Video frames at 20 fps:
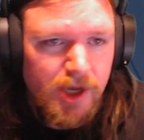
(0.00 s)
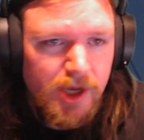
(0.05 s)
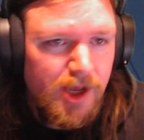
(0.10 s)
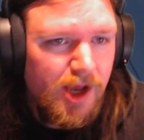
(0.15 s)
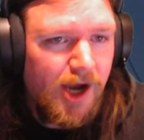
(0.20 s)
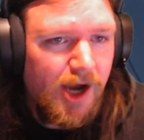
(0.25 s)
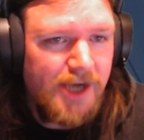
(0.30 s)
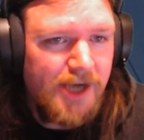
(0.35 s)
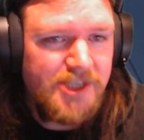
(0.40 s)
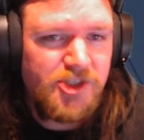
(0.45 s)

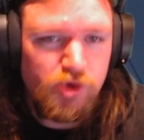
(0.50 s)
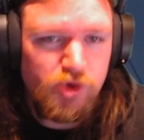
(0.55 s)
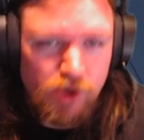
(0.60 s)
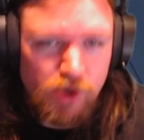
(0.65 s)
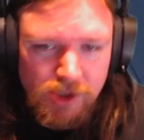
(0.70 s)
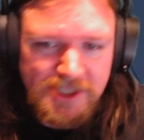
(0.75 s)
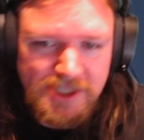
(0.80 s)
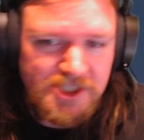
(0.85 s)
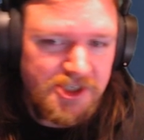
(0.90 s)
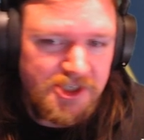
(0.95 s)
I
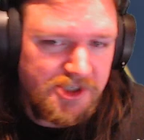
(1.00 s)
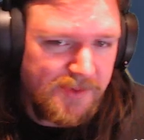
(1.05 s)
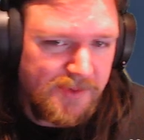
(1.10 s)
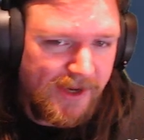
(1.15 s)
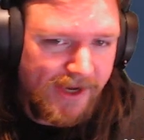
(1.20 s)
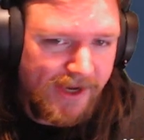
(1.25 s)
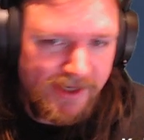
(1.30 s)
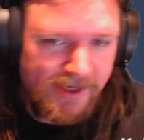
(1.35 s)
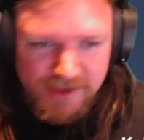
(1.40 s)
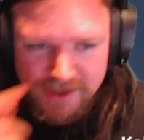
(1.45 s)
strongly
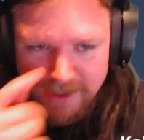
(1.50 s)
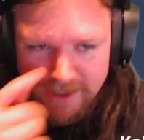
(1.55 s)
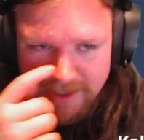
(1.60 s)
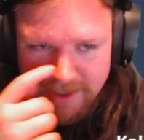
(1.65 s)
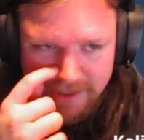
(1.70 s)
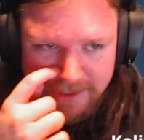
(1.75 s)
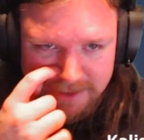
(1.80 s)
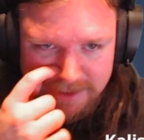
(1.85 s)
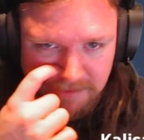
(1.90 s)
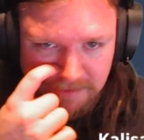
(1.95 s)
suspect that
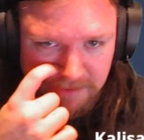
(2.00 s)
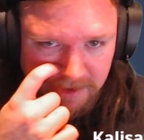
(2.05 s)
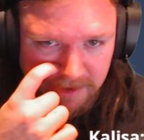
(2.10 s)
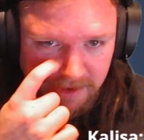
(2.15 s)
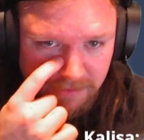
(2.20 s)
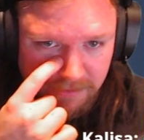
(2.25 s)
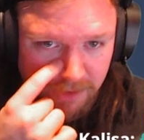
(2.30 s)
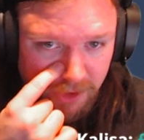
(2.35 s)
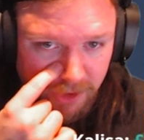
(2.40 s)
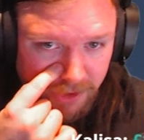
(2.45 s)
that's something
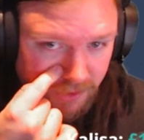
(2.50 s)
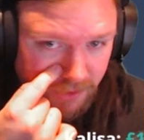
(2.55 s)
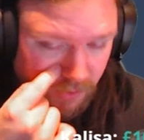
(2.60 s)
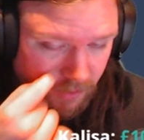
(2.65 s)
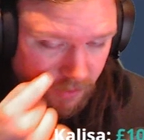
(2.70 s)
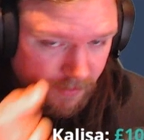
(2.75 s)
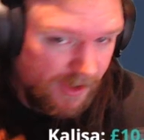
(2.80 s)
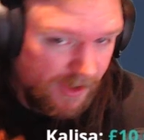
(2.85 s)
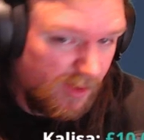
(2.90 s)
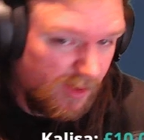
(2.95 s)
that modders will
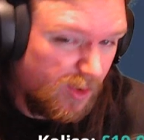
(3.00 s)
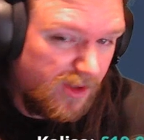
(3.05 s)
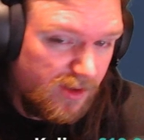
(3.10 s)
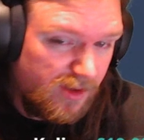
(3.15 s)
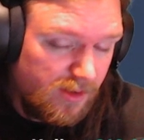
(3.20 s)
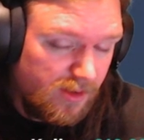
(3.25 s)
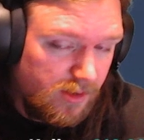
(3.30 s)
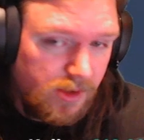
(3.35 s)
play with.